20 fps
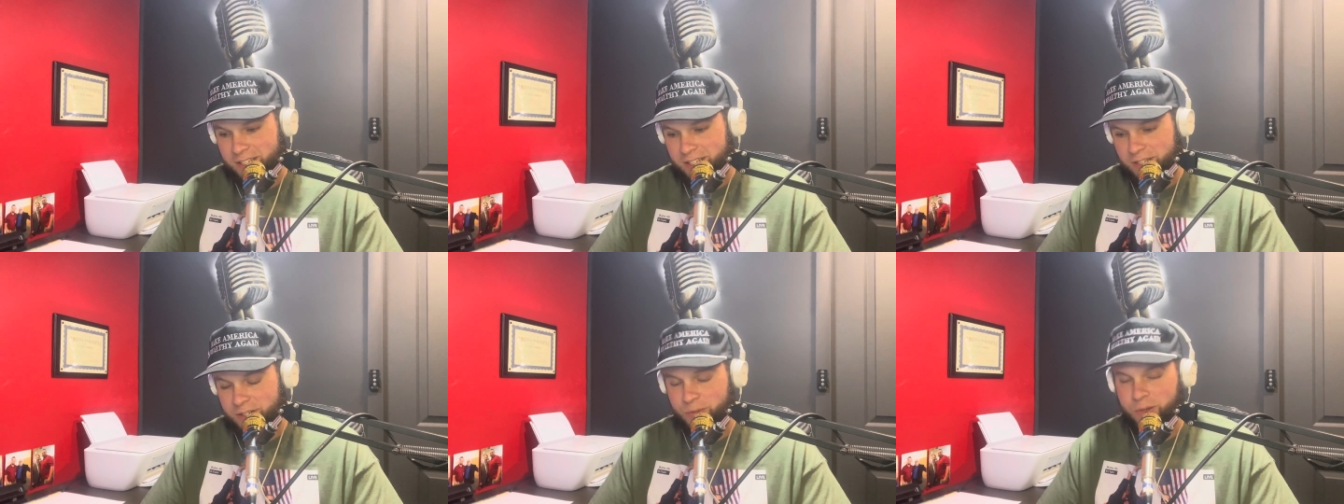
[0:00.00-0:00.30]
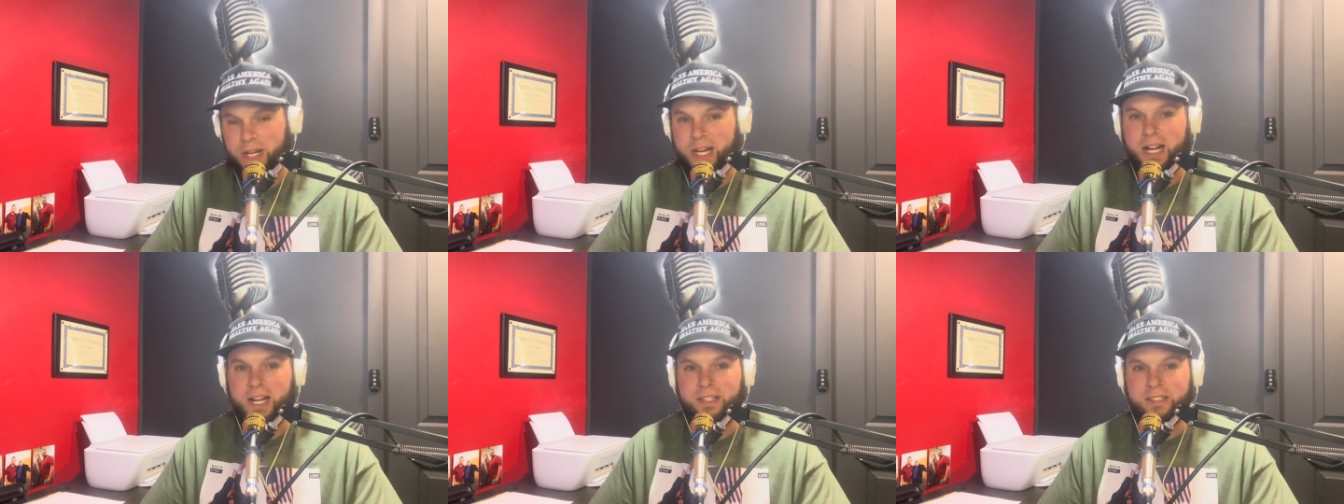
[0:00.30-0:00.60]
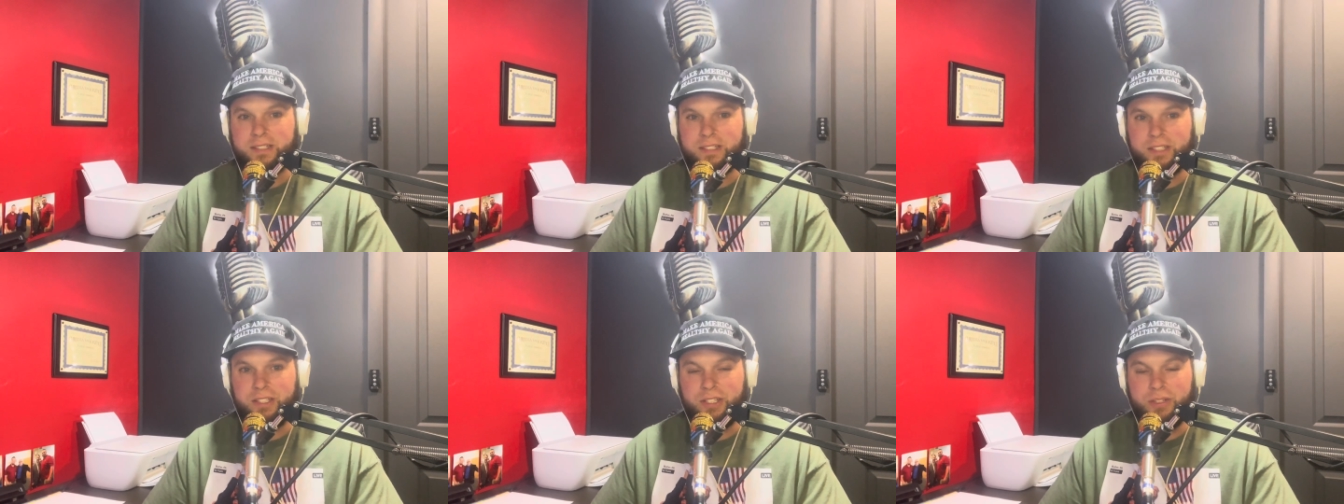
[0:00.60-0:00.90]
quite
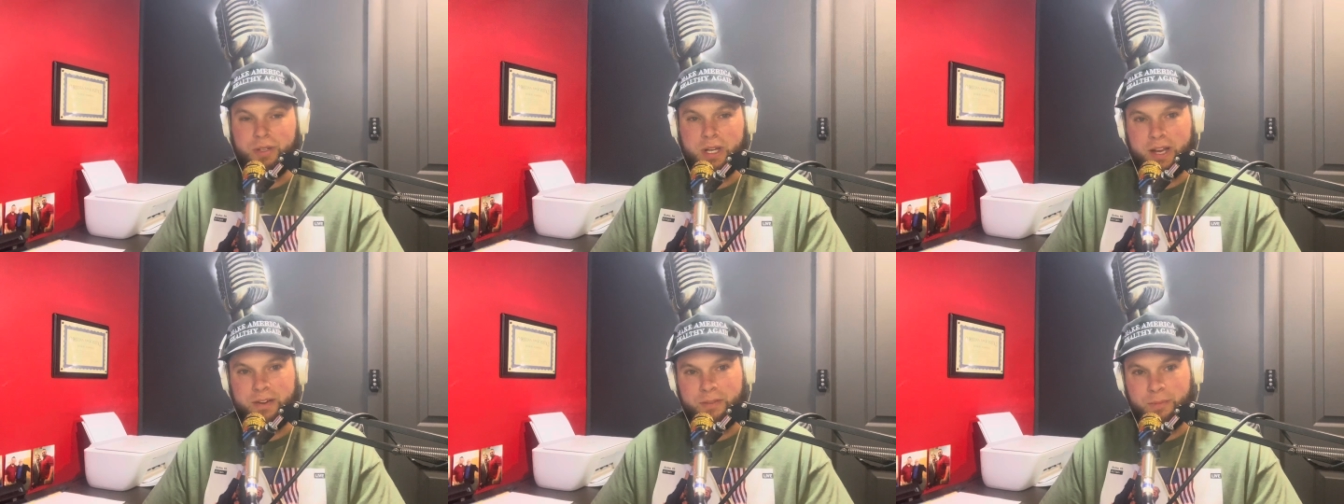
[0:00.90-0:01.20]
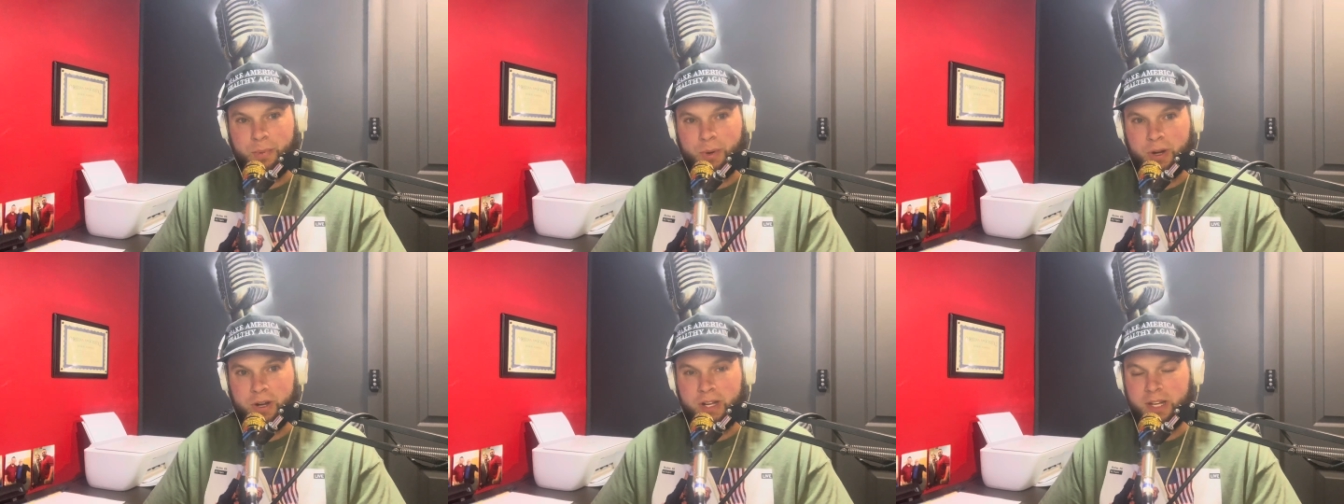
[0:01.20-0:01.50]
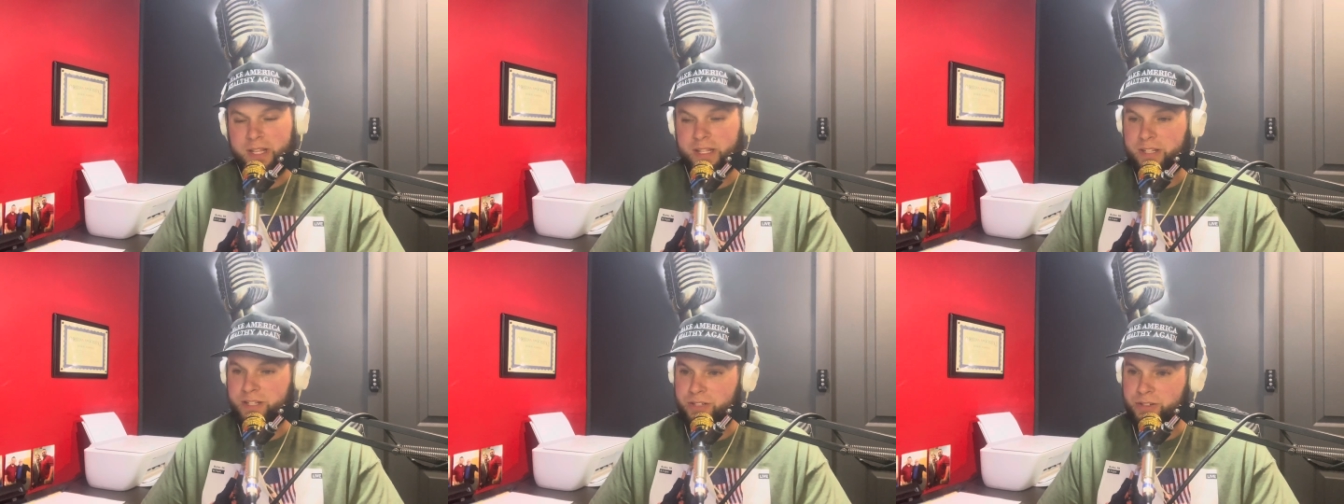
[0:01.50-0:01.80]
honestly, you have a
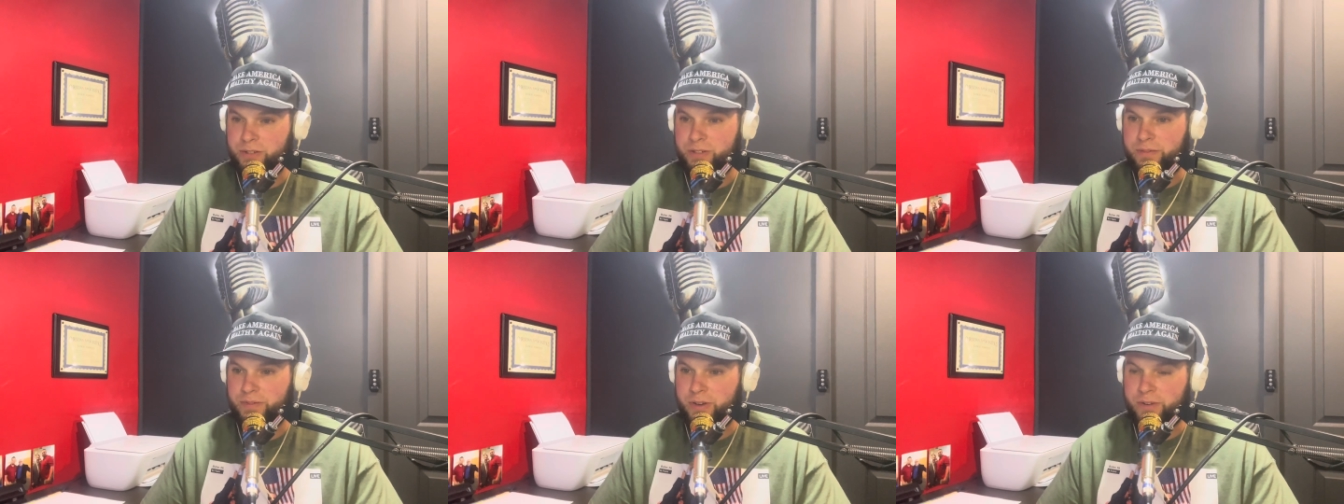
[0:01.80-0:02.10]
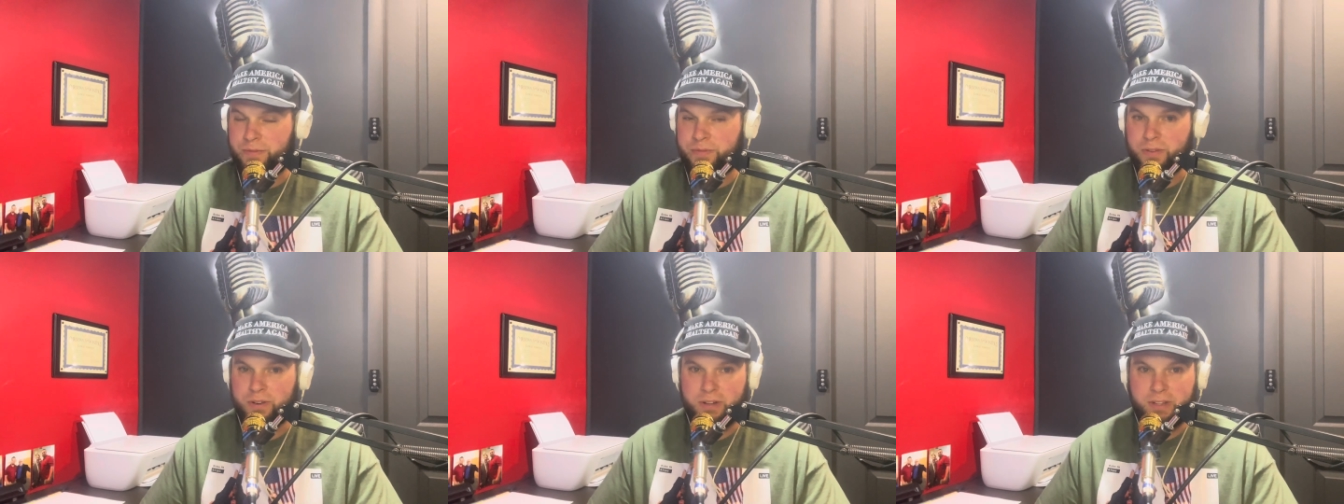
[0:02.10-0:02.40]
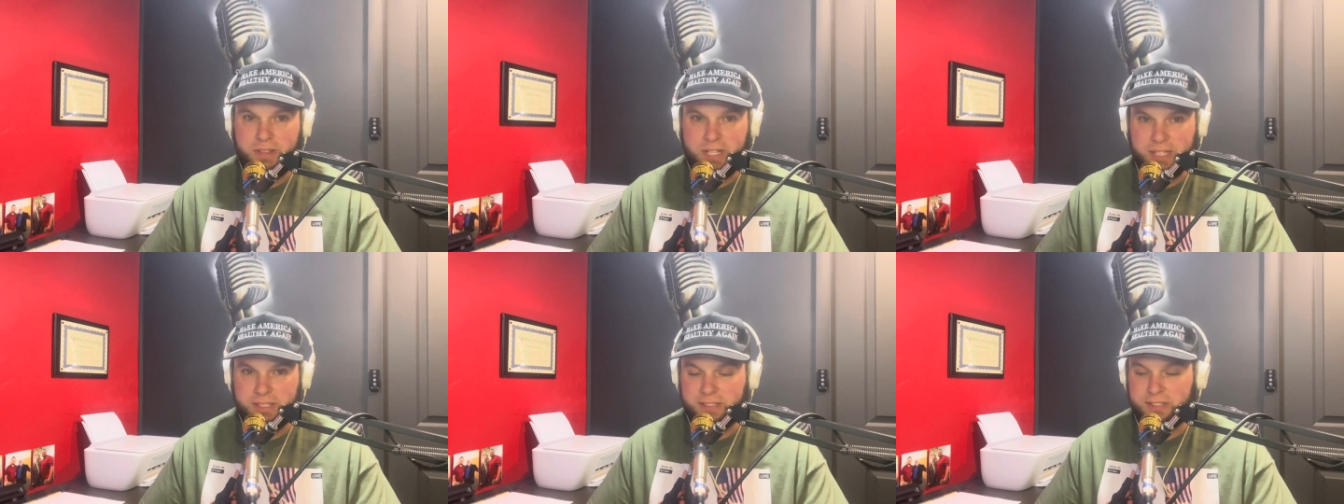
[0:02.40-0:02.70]
party that you could vote for.
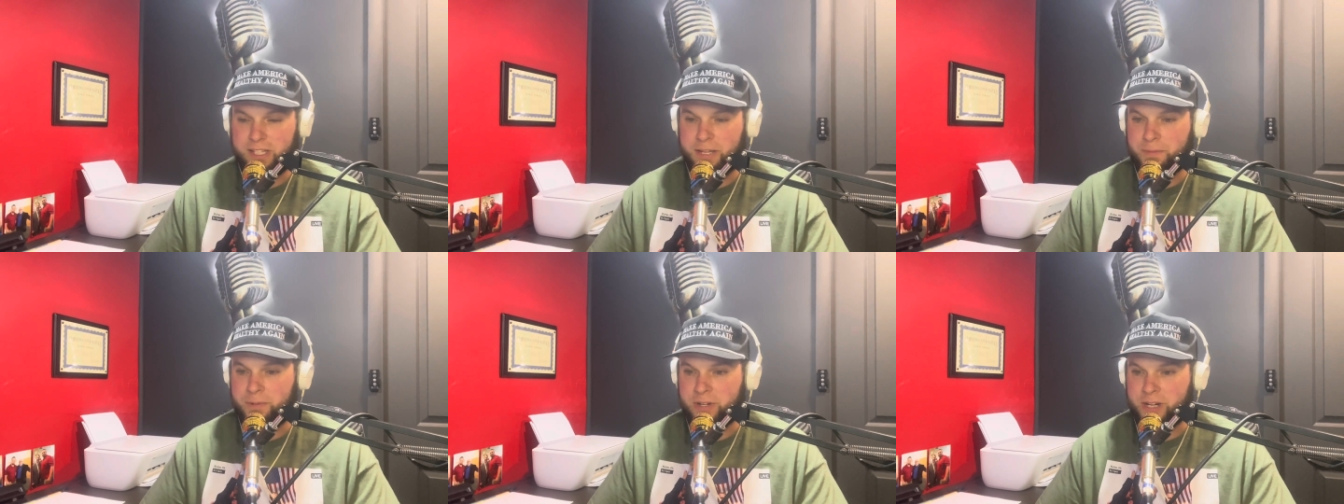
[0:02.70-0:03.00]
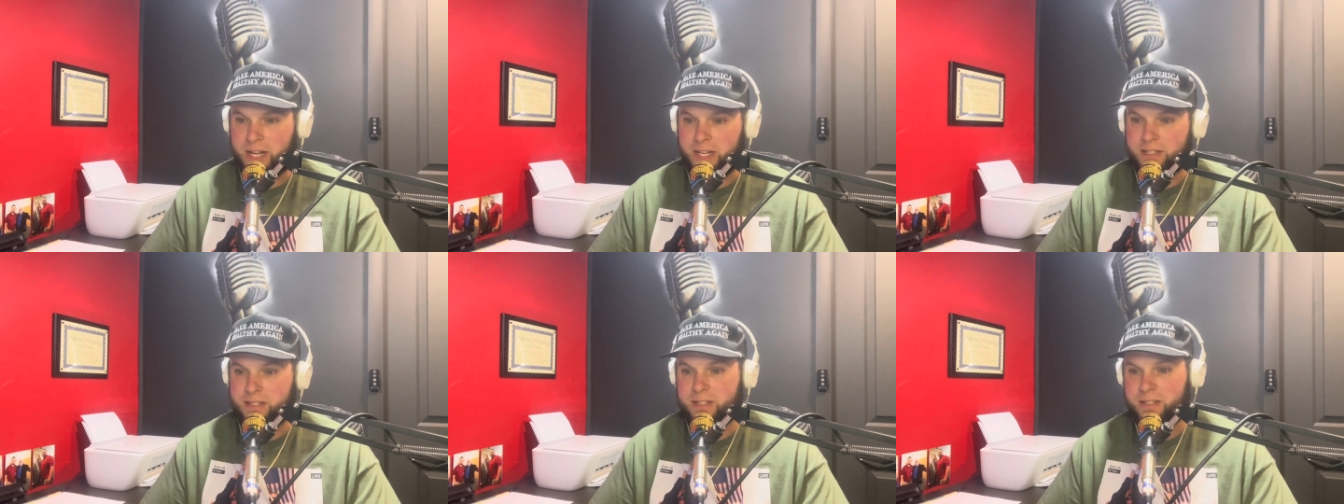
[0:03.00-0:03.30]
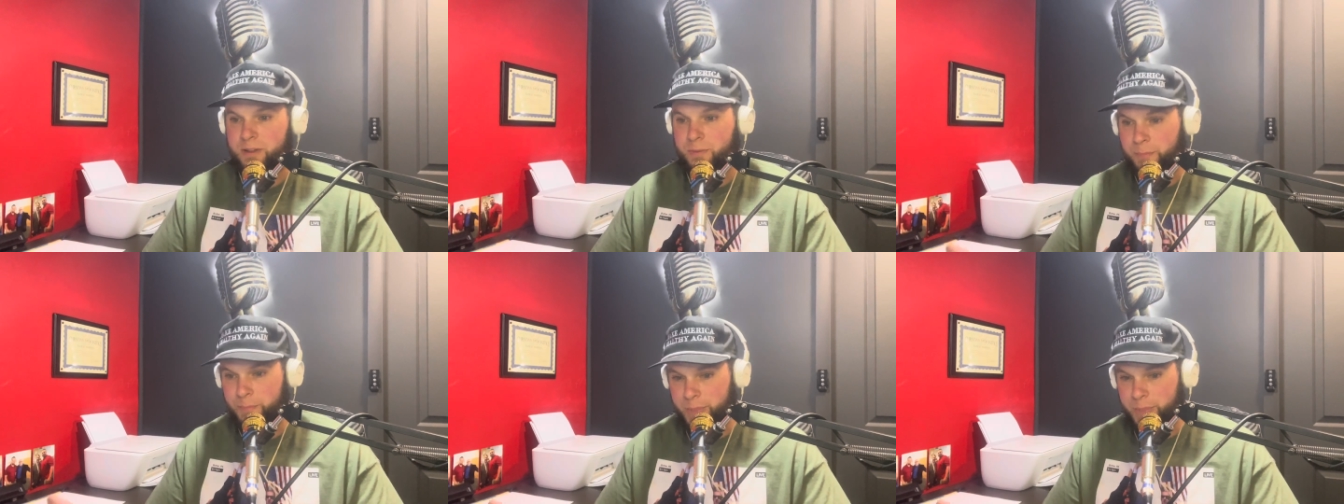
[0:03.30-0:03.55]
That's the Democrats.